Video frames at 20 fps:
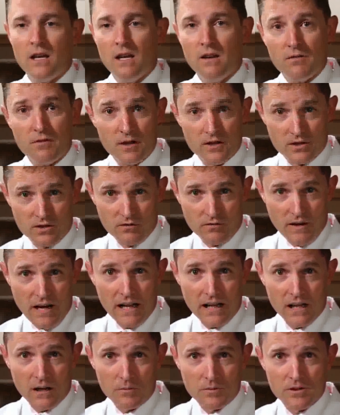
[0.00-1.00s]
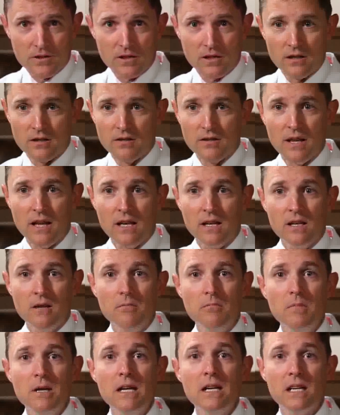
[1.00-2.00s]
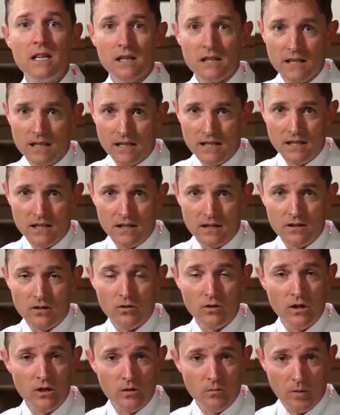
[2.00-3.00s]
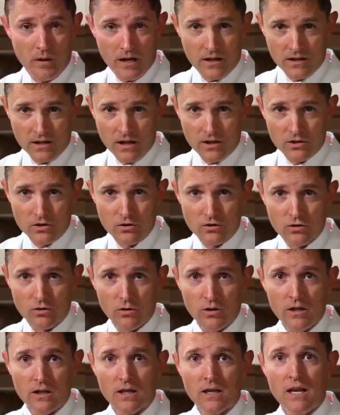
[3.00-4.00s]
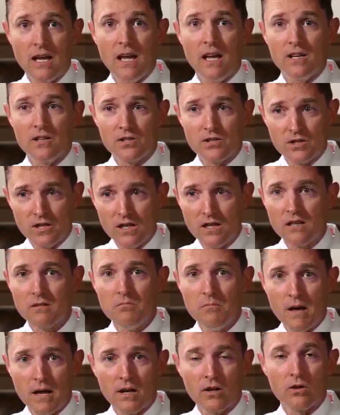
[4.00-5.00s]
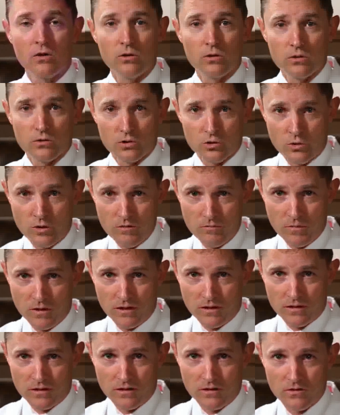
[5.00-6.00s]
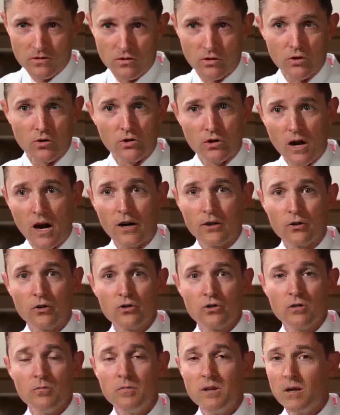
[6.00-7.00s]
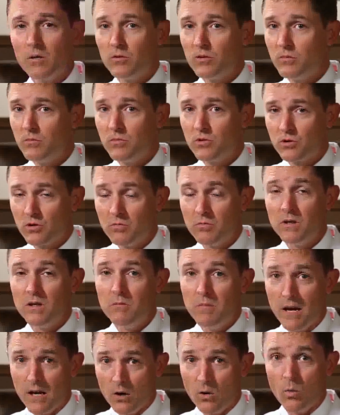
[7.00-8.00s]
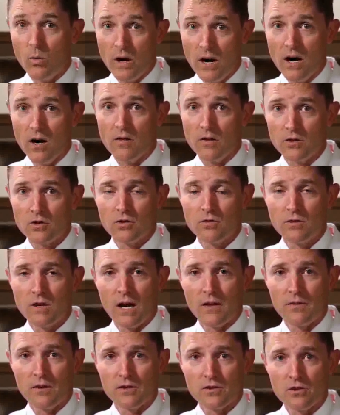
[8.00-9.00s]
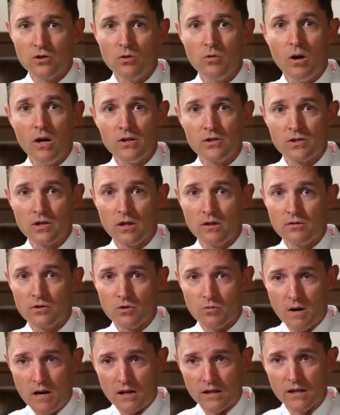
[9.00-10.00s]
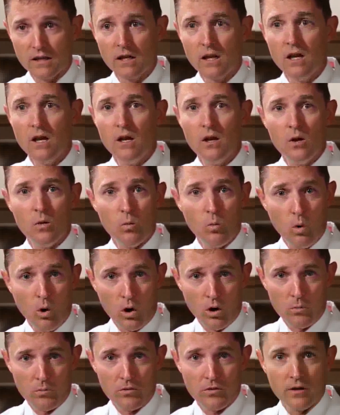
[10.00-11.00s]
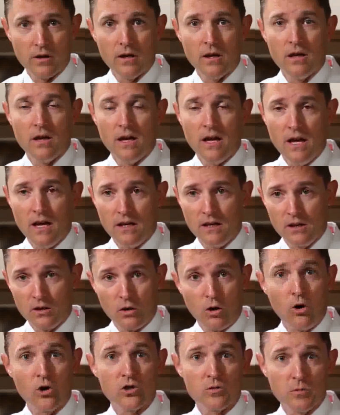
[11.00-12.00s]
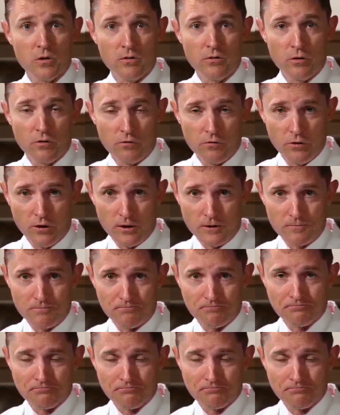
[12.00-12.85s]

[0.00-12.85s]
If this develops, then immediately you need to pay attention to it and seek medical treatment. So your doctor should be able to, should be made aware that you've got this new onset of swelling, warmth, and enlargement of your foot.